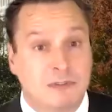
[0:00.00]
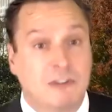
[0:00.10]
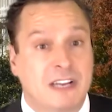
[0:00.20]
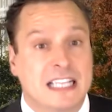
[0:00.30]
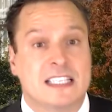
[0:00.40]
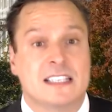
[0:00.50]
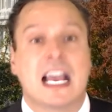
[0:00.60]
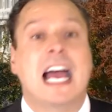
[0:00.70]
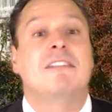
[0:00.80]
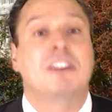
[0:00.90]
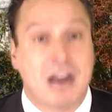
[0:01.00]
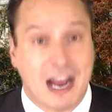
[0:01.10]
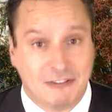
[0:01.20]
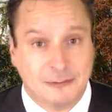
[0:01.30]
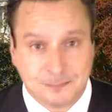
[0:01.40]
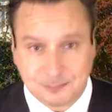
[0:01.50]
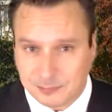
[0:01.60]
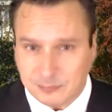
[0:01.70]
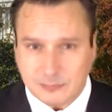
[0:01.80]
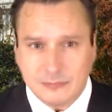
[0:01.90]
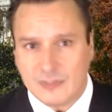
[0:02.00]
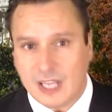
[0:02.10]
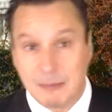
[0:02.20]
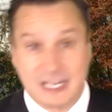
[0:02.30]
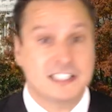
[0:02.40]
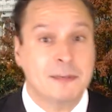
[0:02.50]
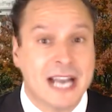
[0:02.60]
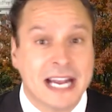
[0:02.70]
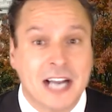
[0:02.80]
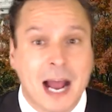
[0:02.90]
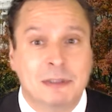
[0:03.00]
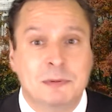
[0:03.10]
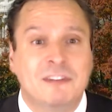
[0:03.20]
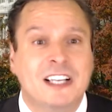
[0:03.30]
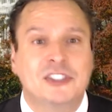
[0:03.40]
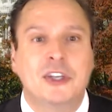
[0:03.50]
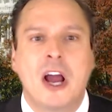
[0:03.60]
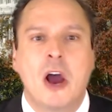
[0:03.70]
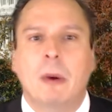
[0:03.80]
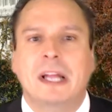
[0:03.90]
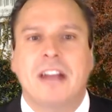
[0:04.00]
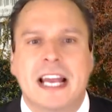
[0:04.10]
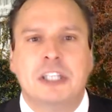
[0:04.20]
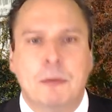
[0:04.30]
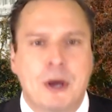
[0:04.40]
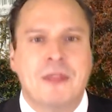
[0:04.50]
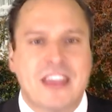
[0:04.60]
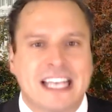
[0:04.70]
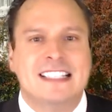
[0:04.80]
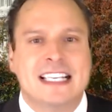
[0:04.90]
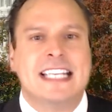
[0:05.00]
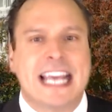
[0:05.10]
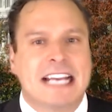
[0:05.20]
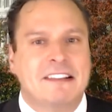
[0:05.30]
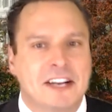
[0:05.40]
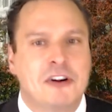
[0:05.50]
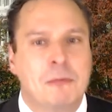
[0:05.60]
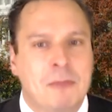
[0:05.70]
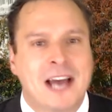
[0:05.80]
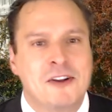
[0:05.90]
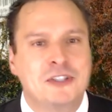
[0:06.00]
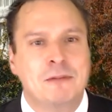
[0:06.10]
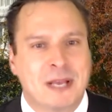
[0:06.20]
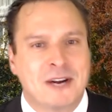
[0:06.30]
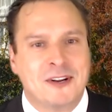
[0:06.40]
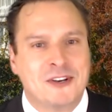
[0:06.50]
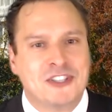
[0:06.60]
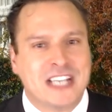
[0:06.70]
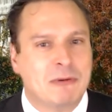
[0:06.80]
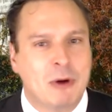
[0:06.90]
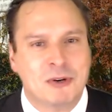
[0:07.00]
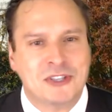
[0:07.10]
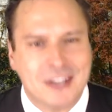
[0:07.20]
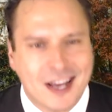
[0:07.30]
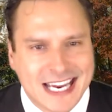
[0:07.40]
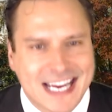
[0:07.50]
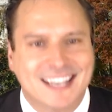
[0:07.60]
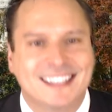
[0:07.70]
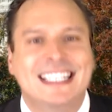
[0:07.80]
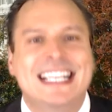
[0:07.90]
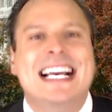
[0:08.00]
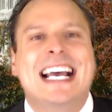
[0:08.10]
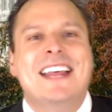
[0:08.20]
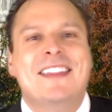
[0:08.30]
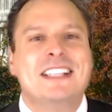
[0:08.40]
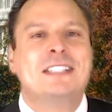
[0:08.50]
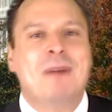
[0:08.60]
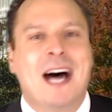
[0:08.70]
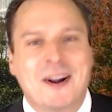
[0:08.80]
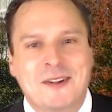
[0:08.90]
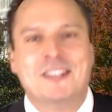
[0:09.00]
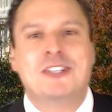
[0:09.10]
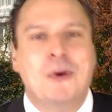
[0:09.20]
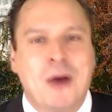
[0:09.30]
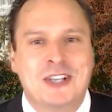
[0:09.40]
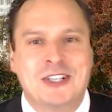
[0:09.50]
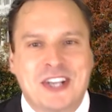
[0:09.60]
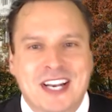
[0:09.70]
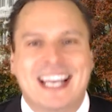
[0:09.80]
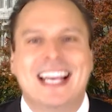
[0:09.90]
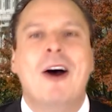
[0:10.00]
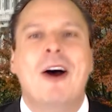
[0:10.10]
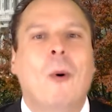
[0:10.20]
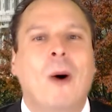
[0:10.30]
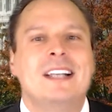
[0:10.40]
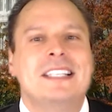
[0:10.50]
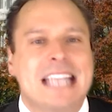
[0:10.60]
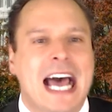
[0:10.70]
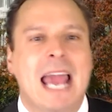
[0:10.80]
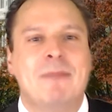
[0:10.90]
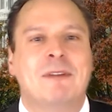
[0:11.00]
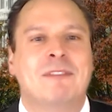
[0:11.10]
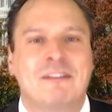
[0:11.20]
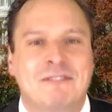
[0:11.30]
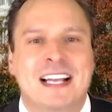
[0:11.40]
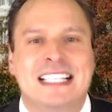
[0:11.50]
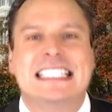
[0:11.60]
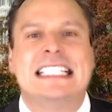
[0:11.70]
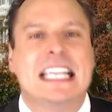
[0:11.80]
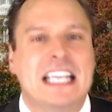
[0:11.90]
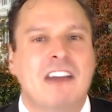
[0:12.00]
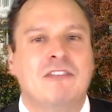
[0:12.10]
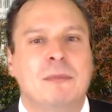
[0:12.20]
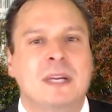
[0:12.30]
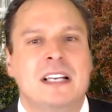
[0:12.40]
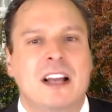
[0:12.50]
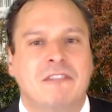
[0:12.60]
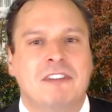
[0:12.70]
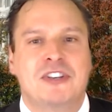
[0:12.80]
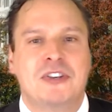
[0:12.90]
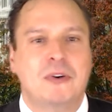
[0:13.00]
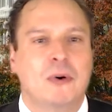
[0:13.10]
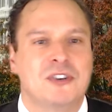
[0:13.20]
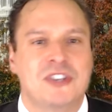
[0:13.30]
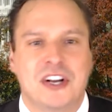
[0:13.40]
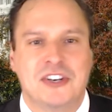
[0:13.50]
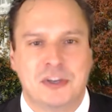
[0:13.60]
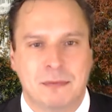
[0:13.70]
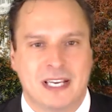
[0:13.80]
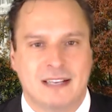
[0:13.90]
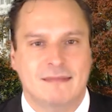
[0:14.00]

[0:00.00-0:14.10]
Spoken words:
offenses, I have a graph. Because I'm an economics professor, we like to put things into analytical models to better understand what we're studying. This model is questioning what type of an offense did the government official or judge commit.